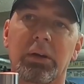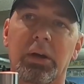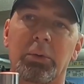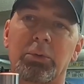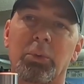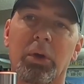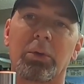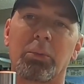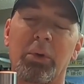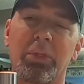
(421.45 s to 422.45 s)

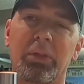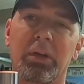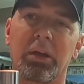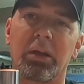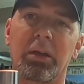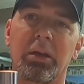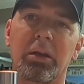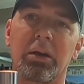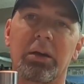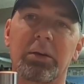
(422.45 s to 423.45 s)
working with
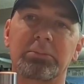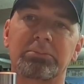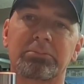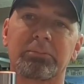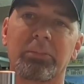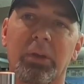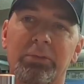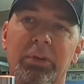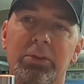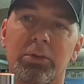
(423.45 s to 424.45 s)
a
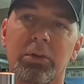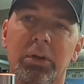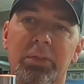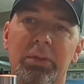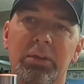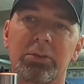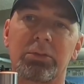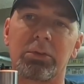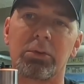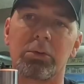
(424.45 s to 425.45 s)
feature in the
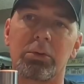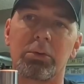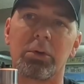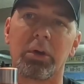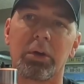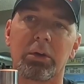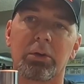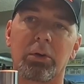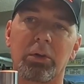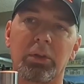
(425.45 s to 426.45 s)
ECU
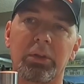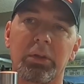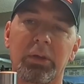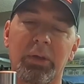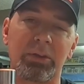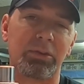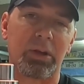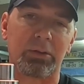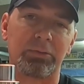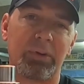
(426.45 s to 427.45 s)
called
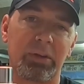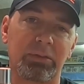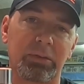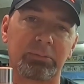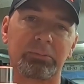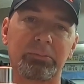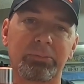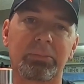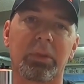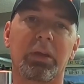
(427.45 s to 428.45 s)
injector phasing,
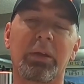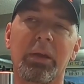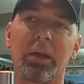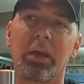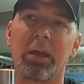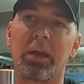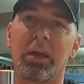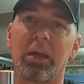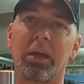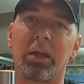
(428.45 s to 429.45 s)

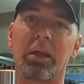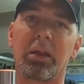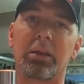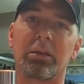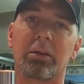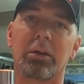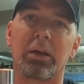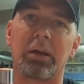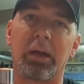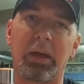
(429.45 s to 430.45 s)
and
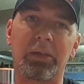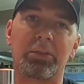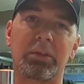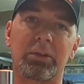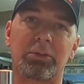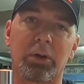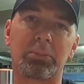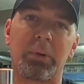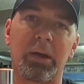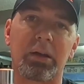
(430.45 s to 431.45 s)
had the
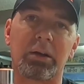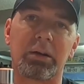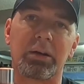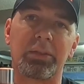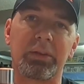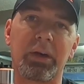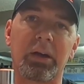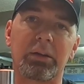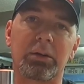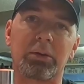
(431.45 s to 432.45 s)
truck back on the
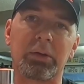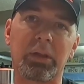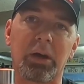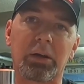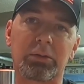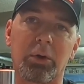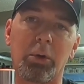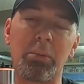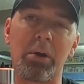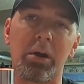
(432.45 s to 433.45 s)
dyno in
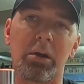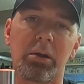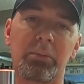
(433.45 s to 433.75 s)
October